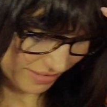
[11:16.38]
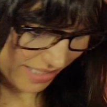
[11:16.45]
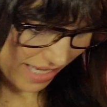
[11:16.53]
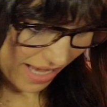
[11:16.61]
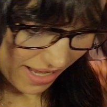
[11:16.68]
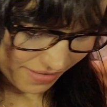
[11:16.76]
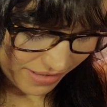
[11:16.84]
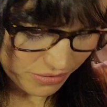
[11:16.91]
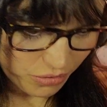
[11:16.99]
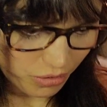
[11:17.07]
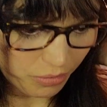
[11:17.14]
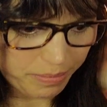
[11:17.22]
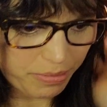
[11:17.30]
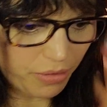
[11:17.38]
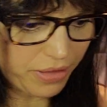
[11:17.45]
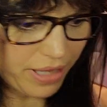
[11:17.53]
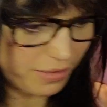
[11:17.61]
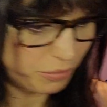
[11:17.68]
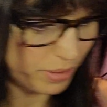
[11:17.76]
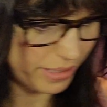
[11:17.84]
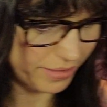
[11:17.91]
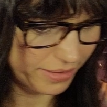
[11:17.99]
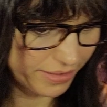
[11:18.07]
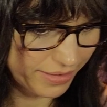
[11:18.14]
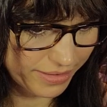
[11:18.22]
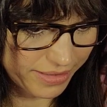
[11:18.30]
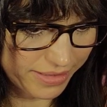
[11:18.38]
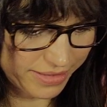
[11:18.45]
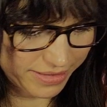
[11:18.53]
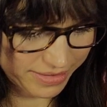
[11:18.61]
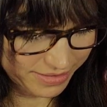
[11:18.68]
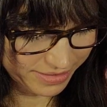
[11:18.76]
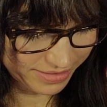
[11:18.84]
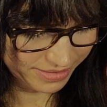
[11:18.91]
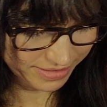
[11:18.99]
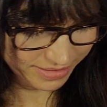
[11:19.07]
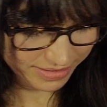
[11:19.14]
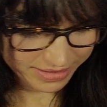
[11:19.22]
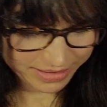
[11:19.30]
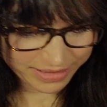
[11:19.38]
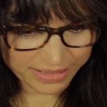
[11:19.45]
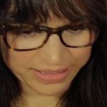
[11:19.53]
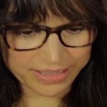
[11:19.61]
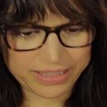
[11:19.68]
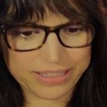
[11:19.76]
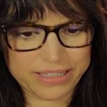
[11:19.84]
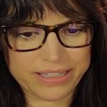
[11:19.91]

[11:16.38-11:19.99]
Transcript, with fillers: Yeah, that's cool. We both had one. Absolutely. So um, this